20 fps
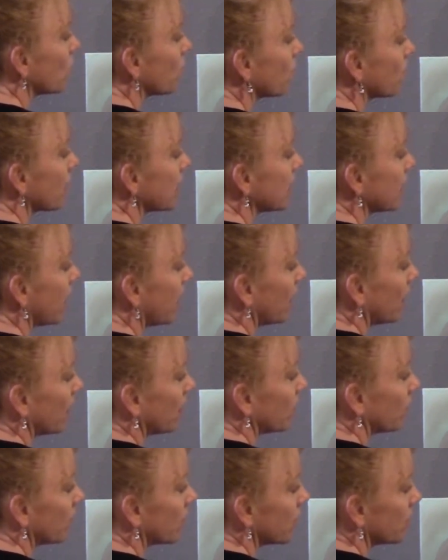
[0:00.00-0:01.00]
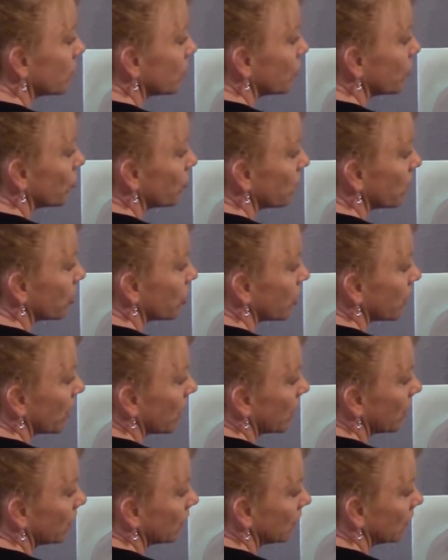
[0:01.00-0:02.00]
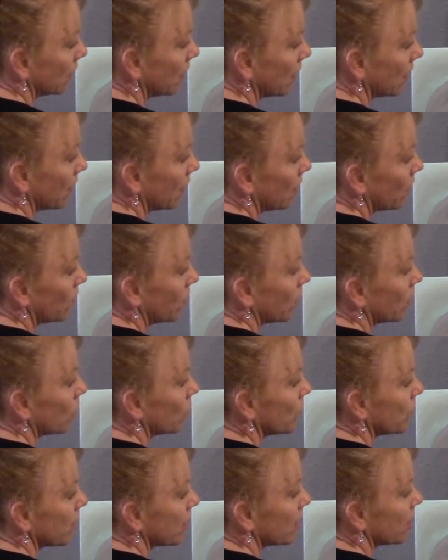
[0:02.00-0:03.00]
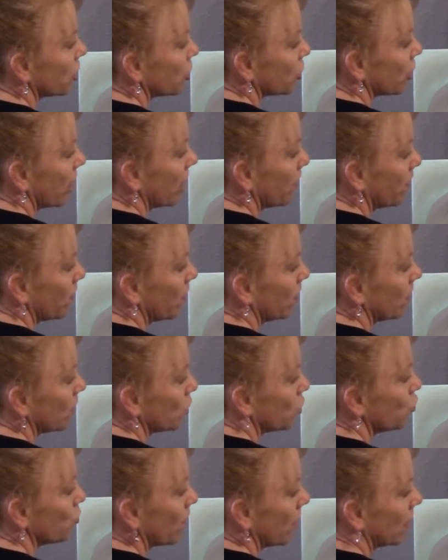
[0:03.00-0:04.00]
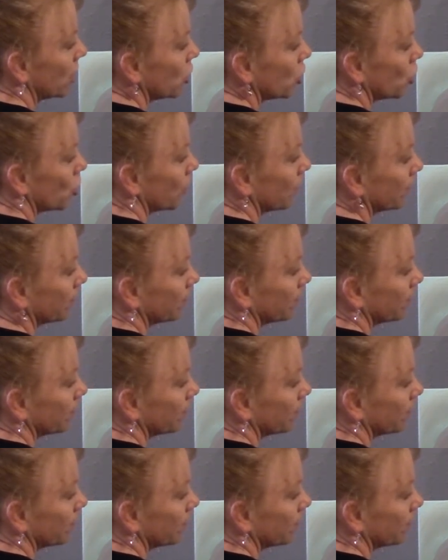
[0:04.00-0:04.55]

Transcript: over my tail. I don't want to do too much of that. I don't want to lose its shape too much.